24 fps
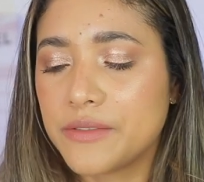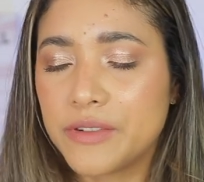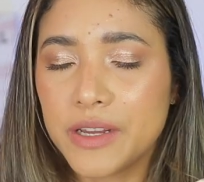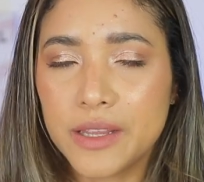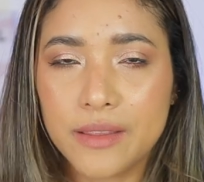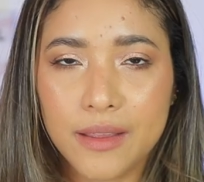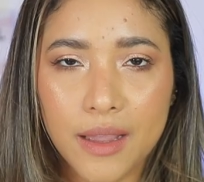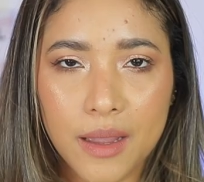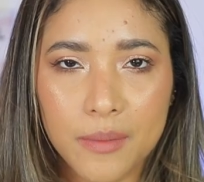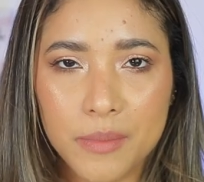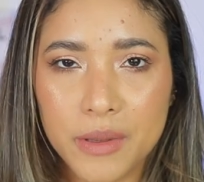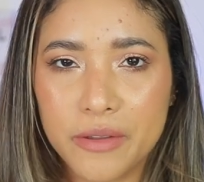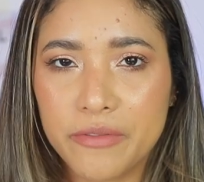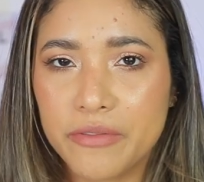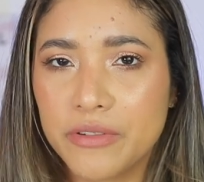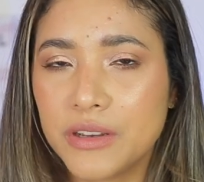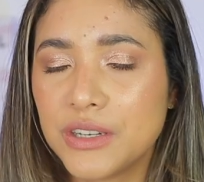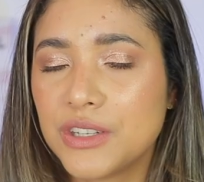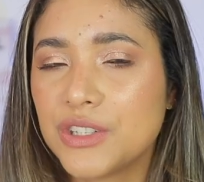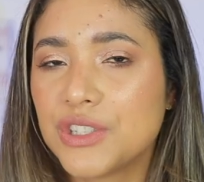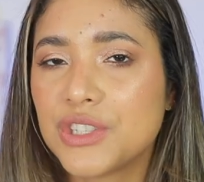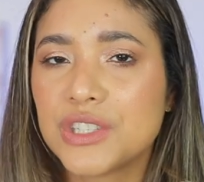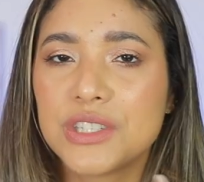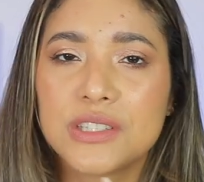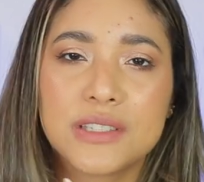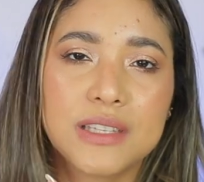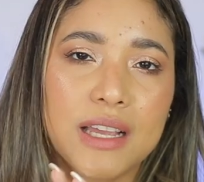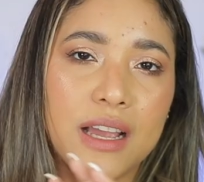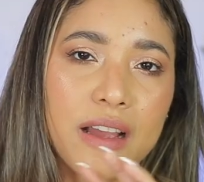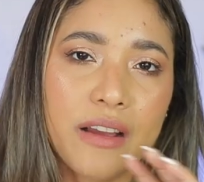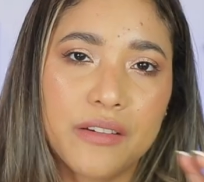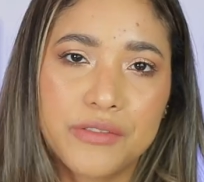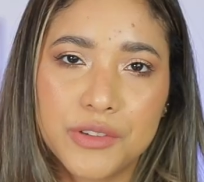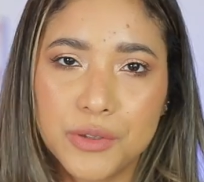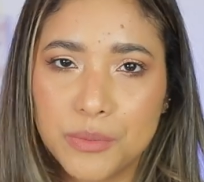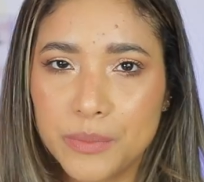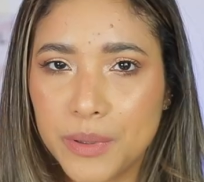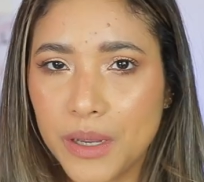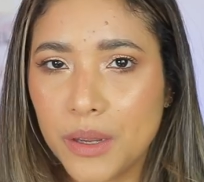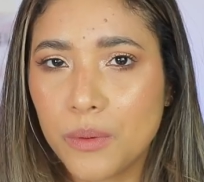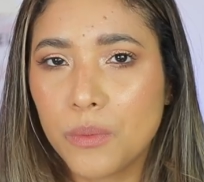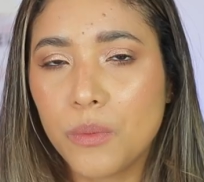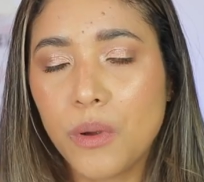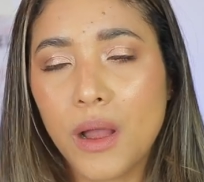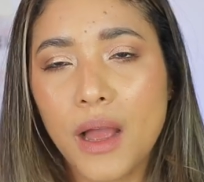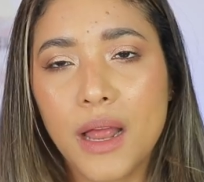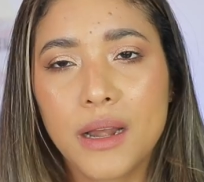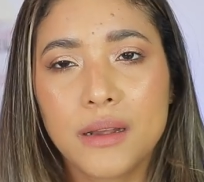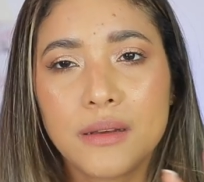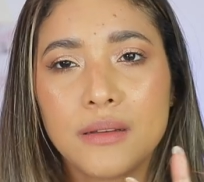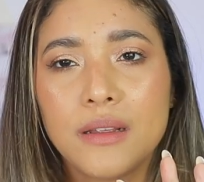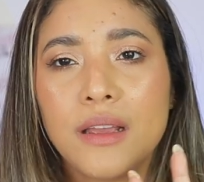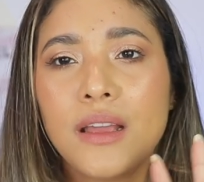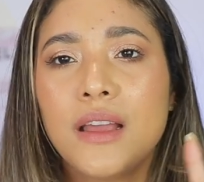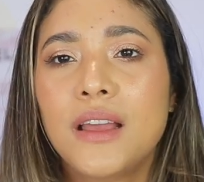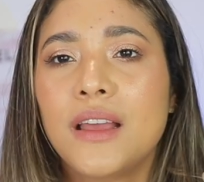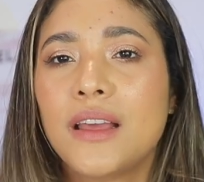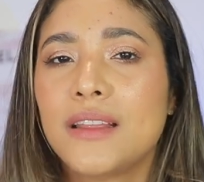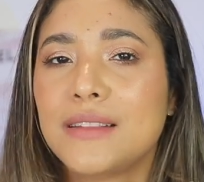Every time it finishes, I have to buy one.